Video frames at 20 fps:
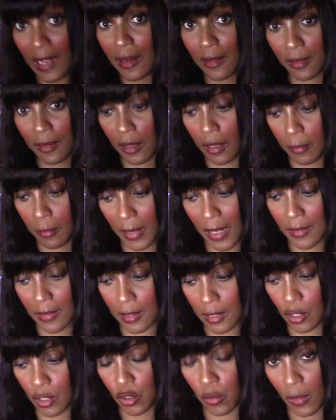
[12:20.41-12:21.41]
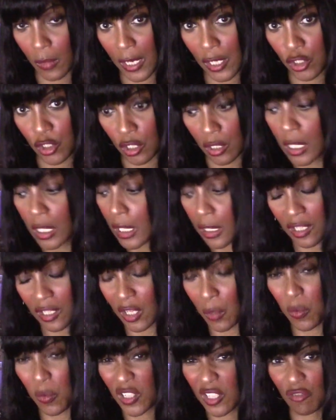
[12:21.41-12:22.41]
anything about the situation. Because
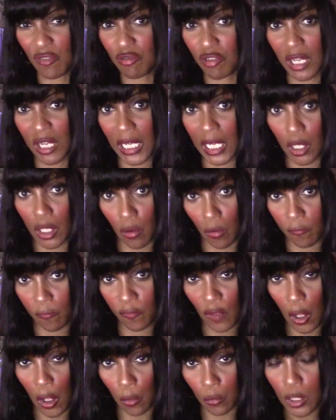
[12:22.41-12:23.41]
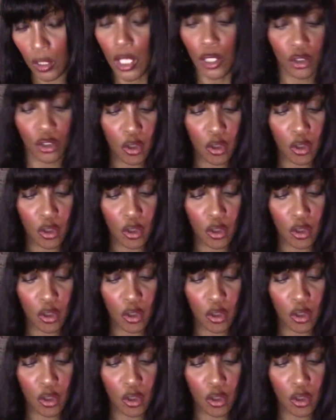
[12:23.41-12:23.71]
it wasn't really your fault.